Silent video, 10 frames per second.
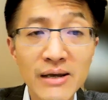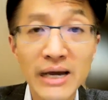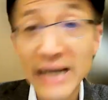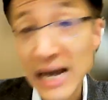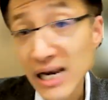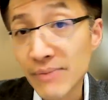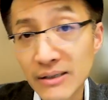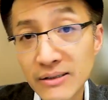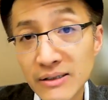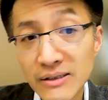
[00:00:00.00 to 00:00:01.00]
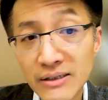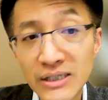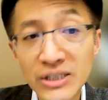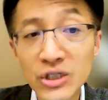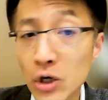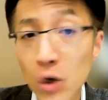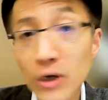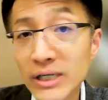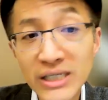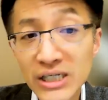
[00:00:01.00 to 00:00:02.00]
Academy is not
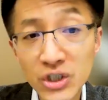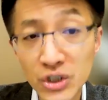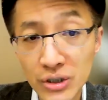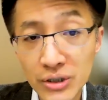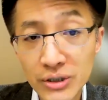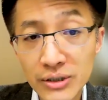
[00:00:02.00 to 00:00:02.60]
only teaching,